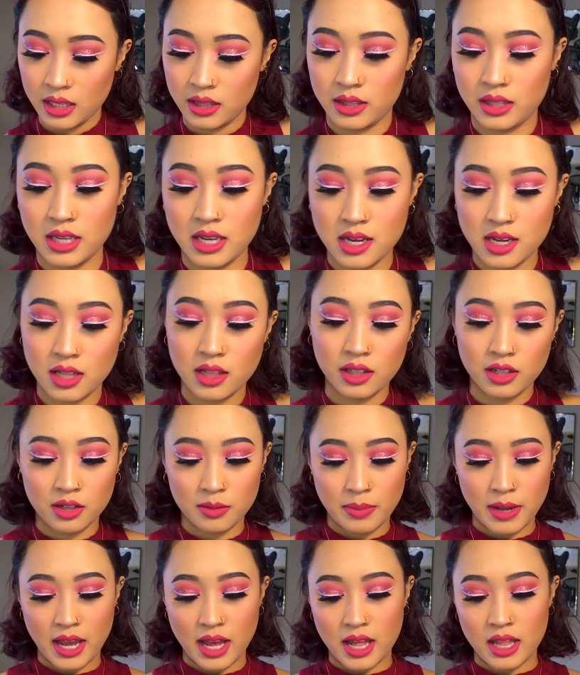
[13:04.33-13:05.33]
The glitter
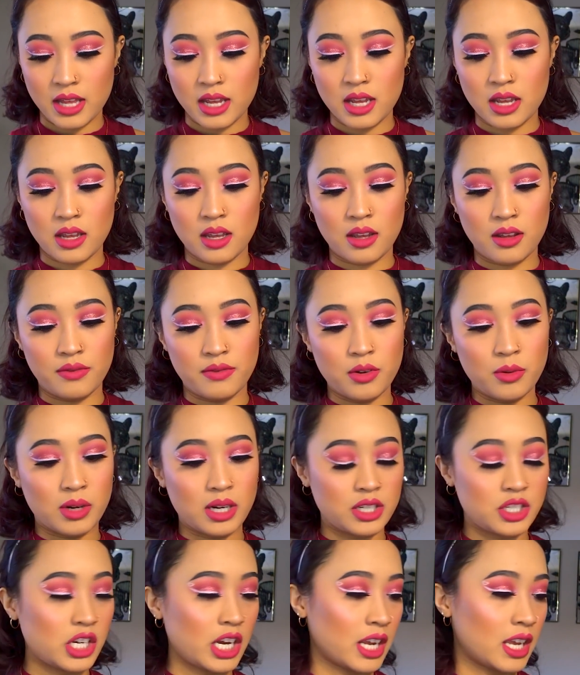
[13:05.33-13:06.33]
palette, if you
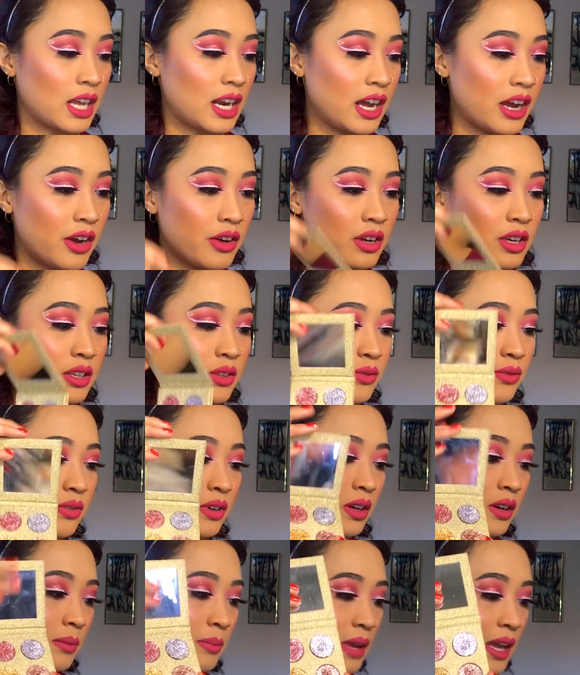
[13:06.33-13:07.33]
want to check it out, is
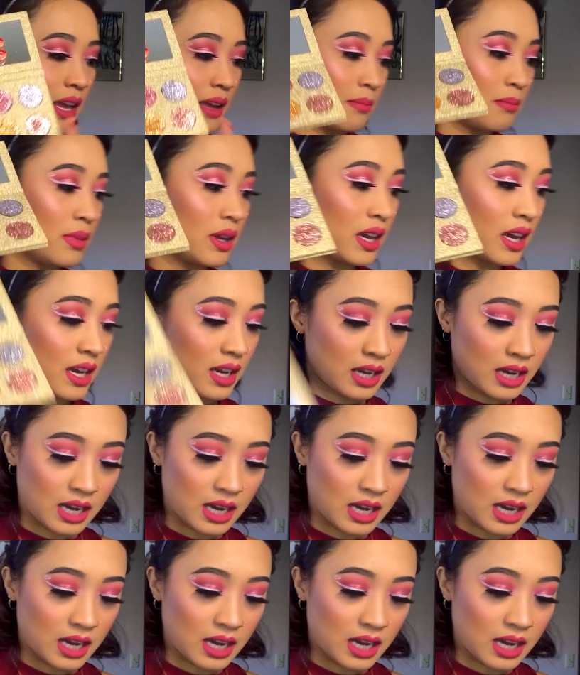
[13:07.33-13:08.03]
from MBA